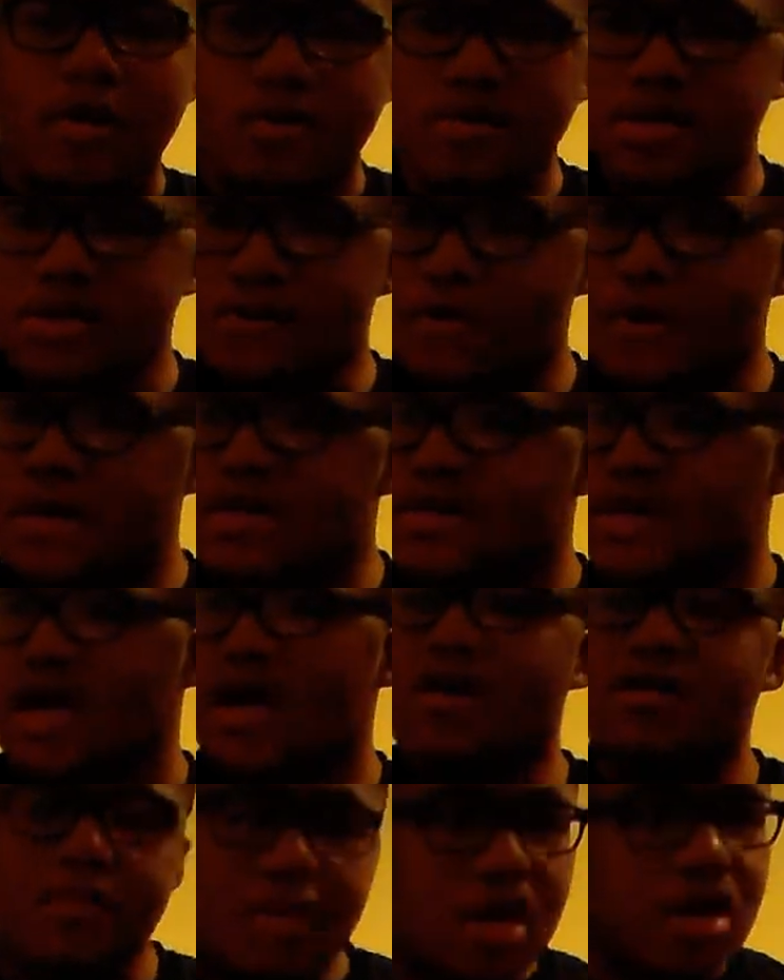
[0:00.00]
What separates
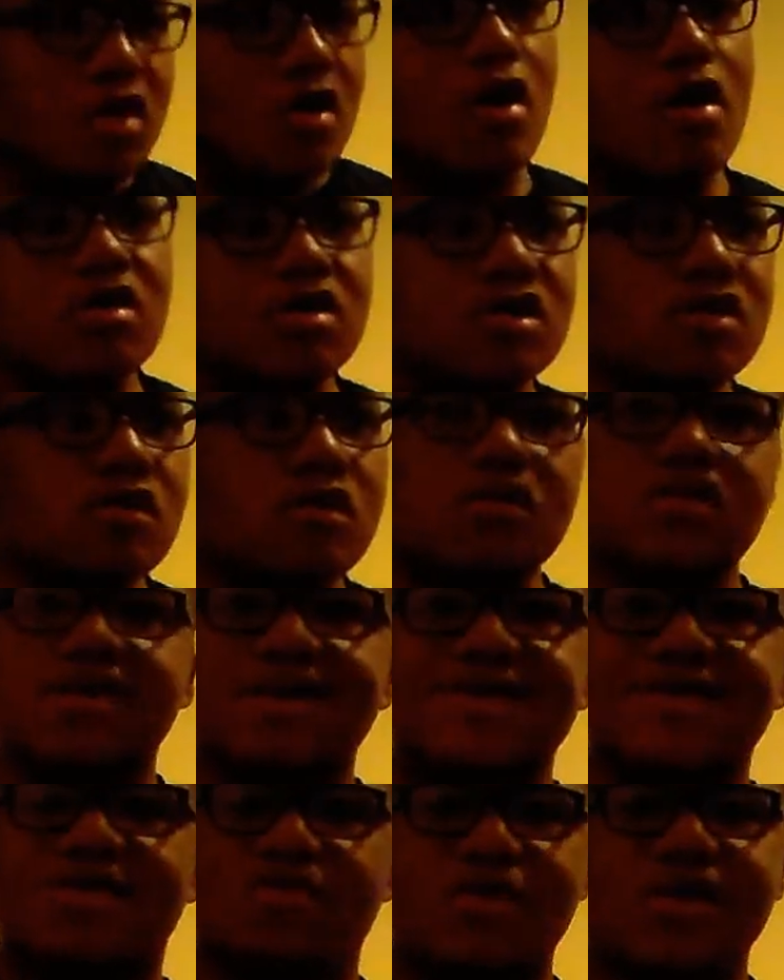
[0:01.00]
anime and
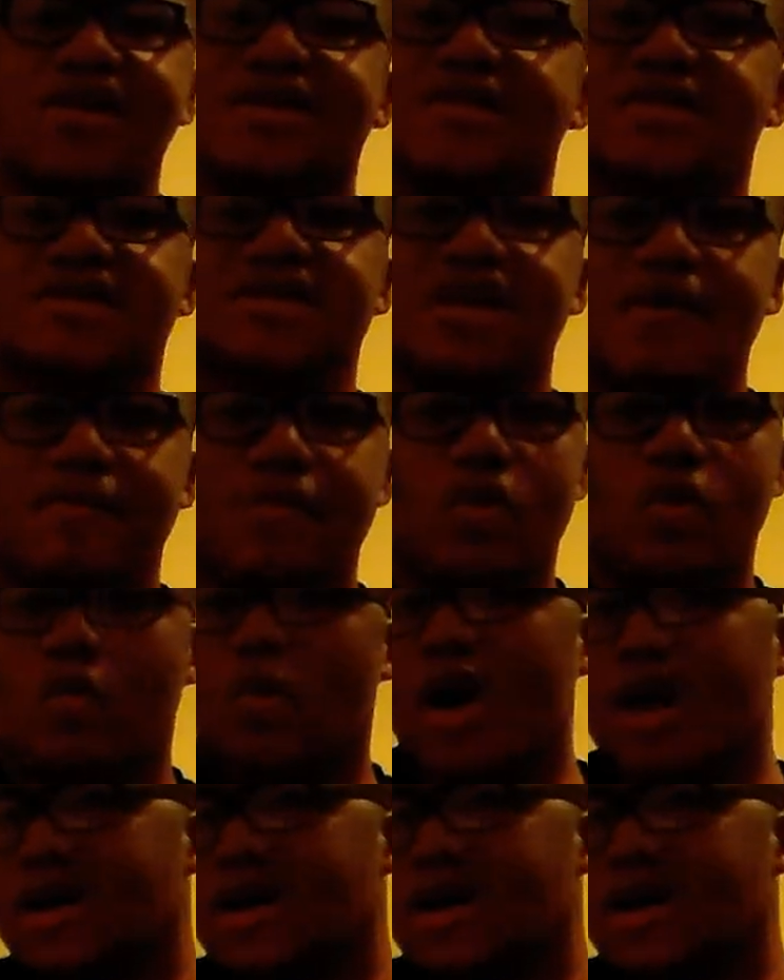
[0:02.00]
cartoons? It's really simple.